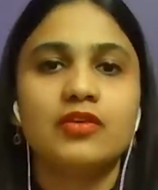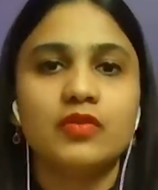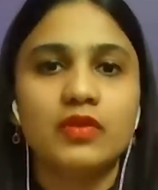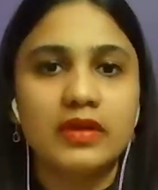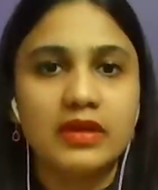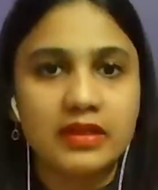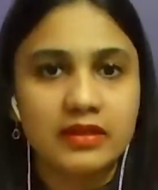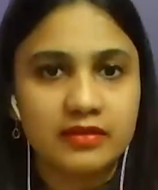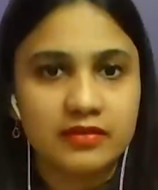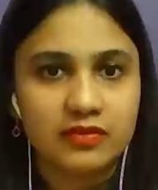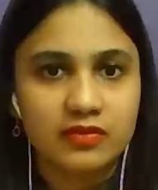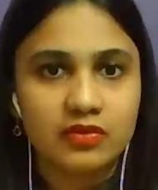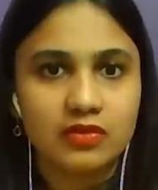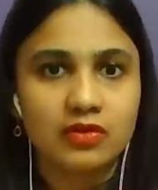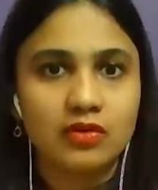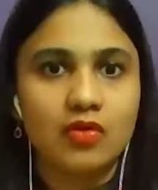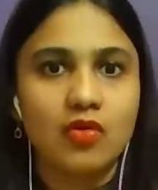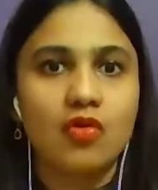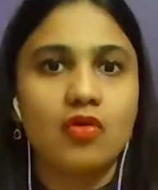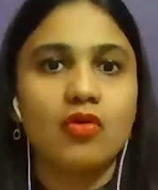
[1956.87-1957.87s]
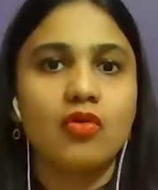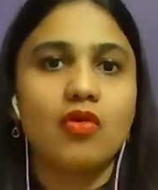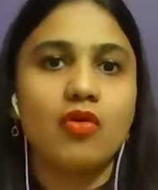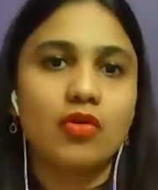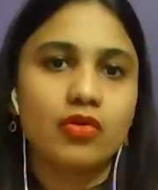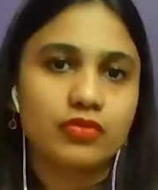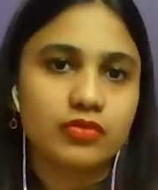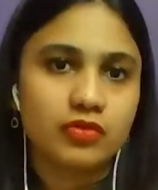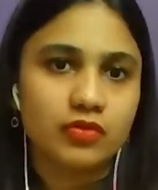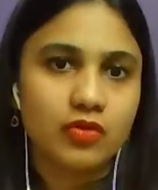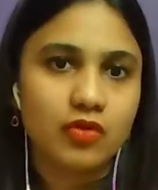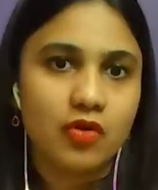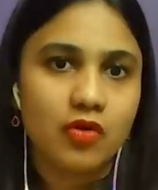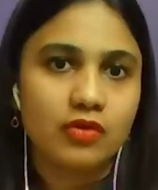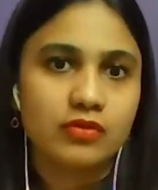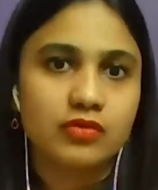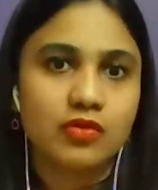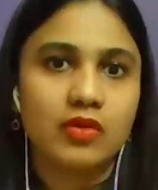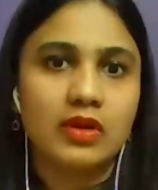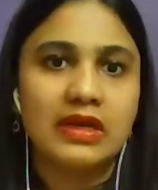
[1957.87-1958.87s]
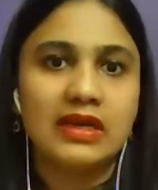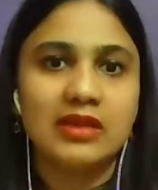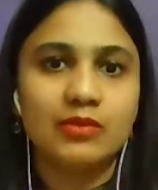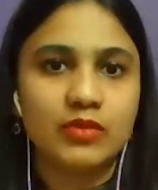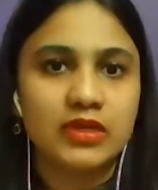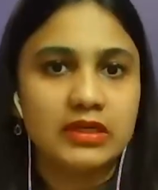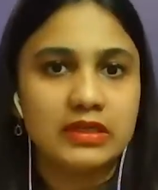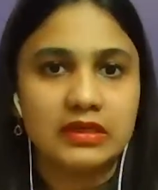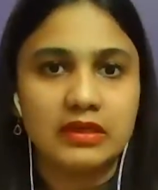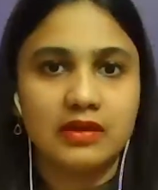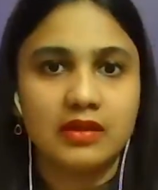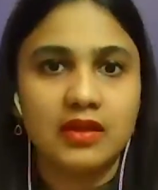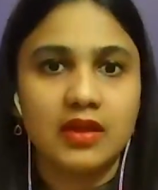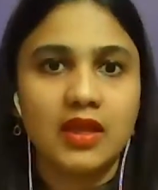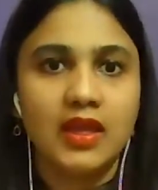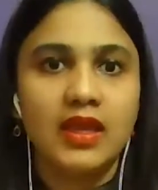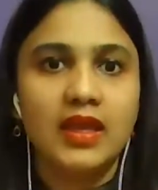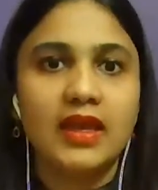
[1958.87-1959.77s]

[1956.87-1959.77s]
traditional or orthodox or limited.